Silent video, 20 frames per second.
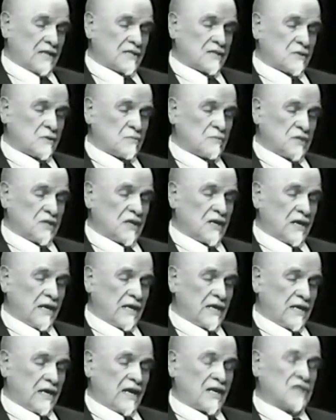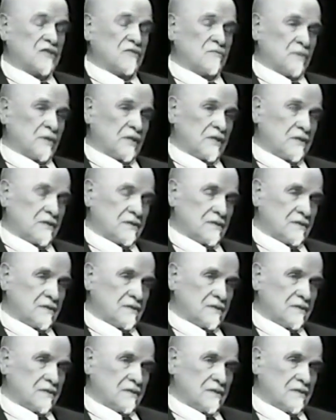as something like achievement.
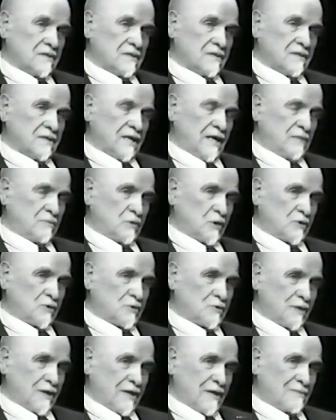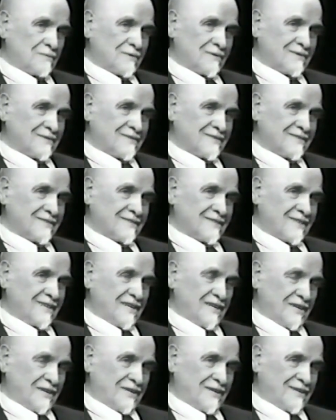I'm not sure I'm
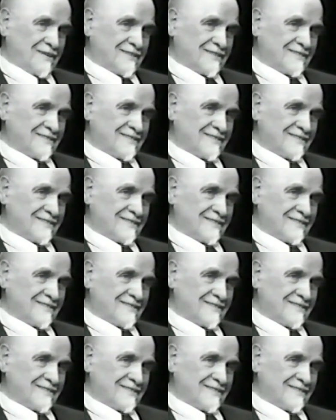clear here.